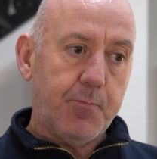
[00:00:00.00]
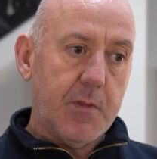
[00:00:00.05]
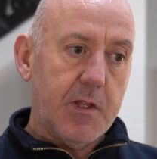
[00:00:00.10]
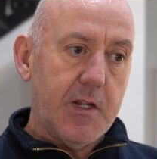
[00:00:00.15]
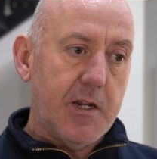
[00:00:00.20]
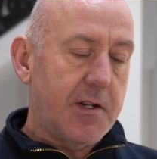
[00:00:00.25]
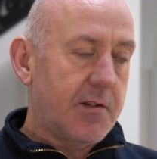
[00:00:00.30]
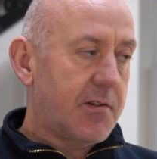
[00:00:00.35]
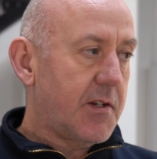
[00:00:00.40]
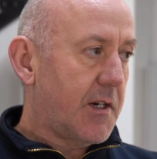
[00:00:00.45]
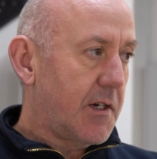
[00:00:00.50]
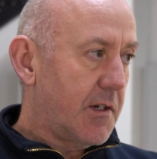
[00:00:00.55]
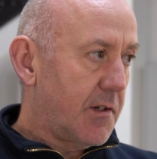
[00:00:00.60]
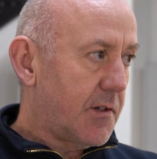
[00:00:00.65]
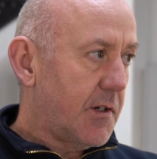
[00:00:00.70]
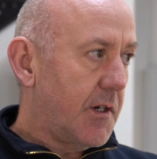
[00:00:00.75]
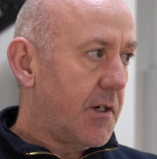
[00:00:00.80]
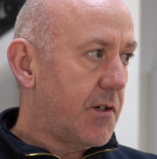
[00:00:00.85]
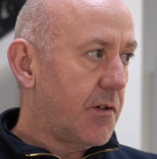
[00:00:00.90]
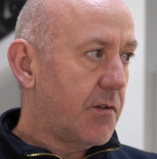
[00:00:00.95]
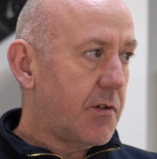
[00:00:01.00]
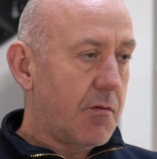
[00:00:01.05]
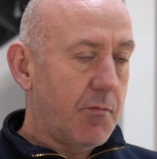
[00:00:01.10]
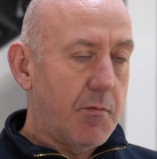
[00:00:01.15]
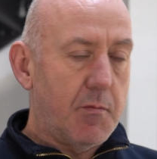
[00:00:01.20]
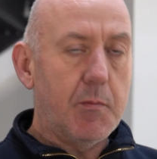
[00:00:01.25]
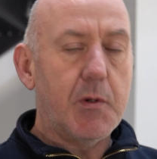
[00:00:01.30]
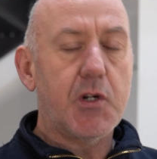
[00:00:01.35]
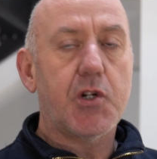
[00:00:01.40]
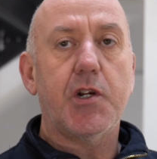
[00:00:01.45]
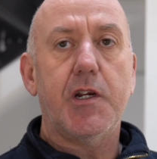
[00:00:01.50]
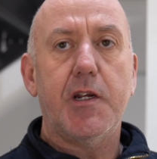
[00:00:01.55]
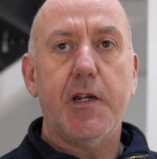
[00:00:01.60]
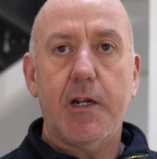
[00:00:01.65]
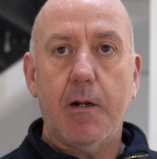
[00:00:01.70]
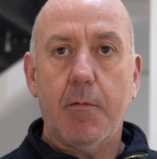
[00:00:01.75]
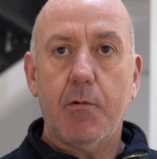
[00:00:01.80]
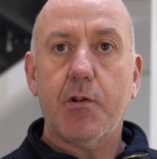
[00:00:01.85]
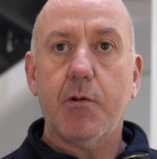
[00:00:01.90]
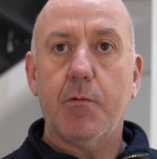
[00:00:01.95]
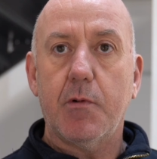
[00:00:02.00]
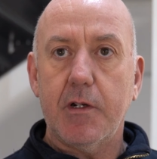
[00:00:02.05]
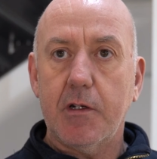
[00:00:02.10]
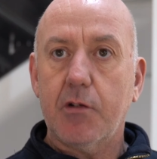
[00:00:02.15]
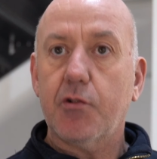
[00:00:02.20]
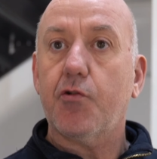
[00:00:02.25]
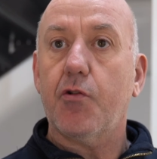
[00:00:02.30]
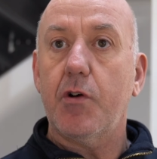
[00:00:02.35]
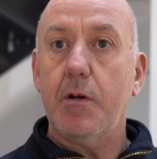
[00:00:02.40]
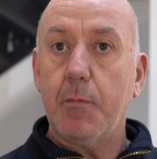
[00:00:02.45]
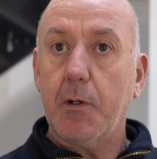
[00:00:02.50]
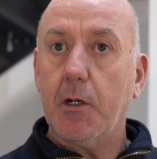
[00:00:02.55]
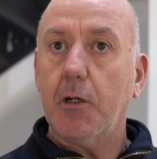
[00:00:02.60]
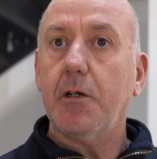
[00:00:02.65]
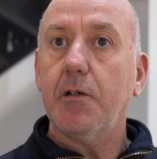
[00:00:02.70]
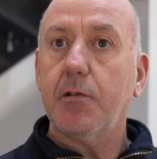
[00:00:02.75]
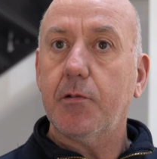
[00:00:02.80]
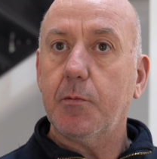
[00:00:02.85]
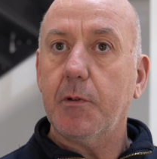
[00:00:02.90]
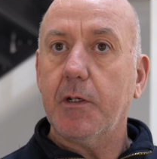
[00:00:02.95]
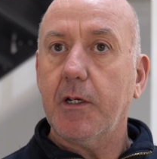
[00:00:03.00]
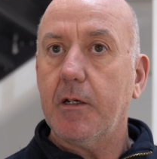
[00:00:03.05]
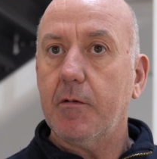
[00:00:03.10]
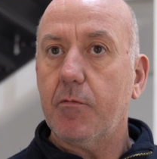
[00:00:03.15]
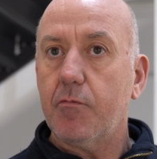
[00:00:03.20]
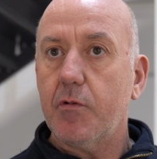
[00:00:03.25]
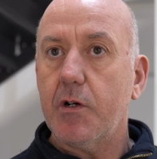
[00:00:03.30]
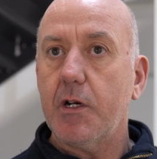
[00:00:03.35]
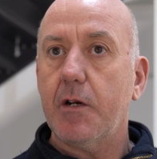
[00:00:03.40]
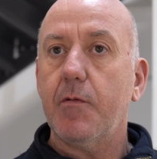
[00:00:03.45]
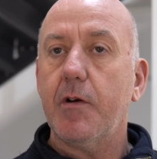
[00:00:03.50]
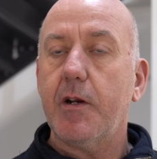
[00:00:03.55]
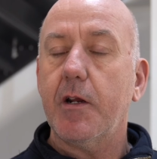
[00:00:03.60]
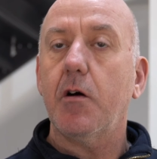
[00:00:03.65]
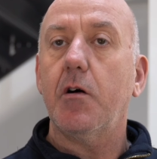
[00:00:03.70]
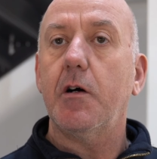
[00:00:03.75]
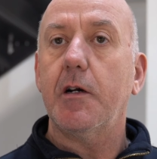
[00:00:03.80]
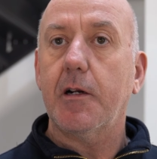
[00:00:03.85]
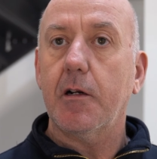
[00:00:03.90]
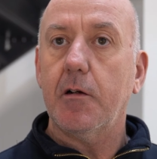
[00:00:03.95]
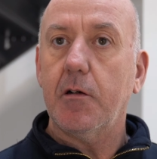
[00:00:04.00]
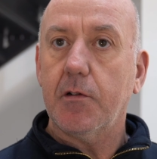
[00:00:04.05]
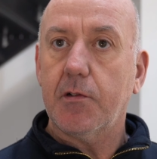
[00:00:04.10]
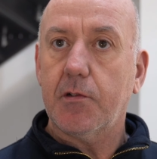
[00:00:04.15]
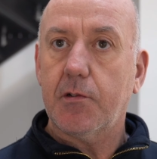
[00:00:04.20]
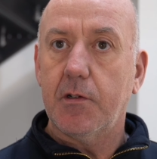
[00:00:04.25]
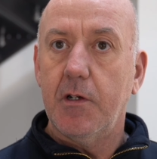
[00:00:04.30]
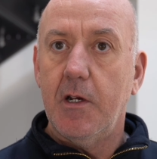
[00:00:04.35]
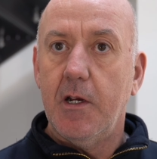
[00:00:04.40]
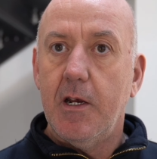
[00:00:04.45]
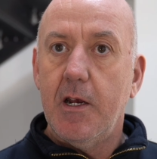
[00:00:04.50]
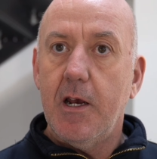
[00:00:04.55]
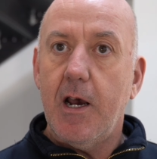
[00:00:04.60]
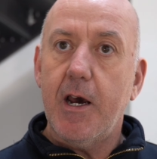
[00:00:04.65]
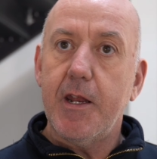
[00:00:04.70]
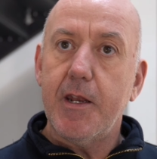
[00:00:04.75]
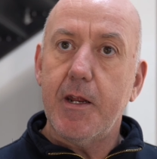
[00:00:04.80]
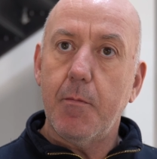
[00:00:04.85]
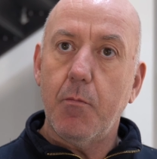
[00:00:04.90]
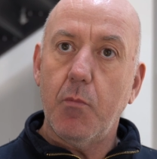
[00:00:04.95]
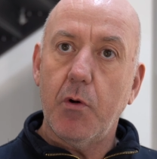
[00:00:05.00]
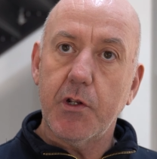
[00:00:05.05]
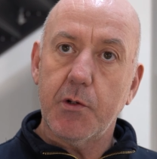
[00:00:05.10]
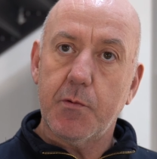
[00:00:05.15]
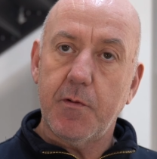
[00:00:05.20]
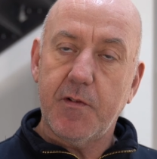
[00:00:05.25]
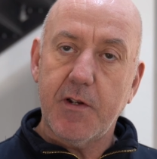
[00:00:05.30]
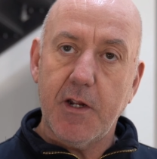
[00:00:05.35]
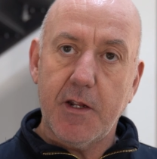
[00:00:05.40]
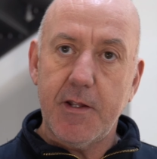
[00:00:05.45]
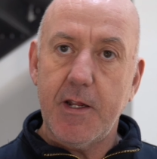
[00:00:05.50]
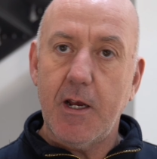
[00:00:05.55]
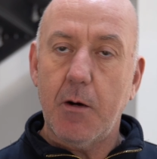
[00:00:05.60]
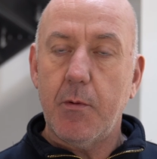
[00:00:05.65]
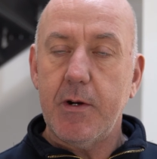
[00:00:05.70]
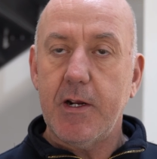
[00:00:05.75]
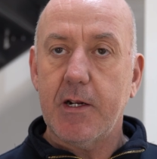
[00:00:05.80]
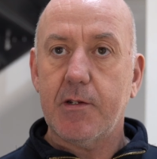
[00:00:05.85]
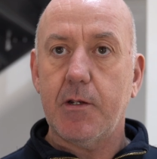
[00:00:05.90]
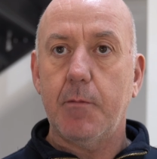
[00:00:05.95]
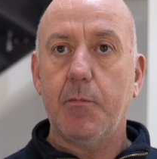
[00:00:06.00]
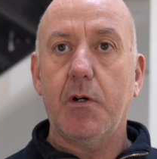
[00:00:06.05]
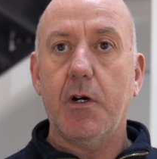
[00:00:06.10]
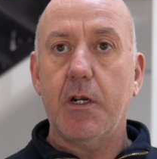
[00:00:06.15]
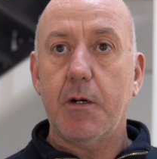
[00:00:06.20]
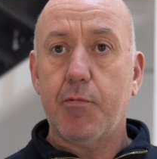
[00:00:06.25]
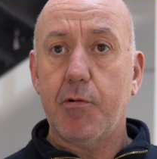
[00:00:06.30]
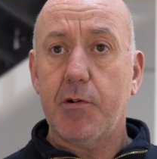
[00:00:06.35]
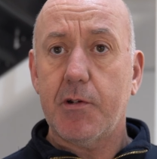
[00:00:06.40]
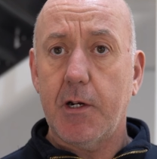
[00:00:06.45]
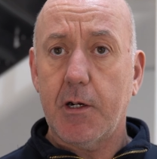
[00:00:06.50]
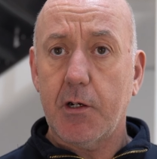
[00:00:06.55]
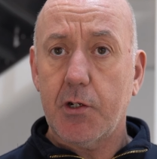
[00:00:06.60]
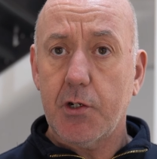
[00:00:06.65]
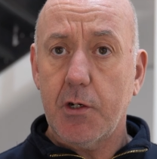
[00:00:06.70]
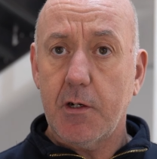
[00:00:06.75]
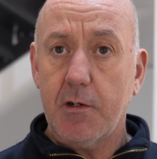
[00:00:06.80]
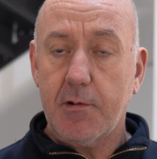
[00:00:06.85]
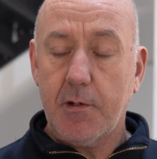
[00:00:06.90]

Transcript: Then the second stage is to machine it up to an extreme gloss. We get a really, really high gloss, and then once we've done that, we have some kind of protection.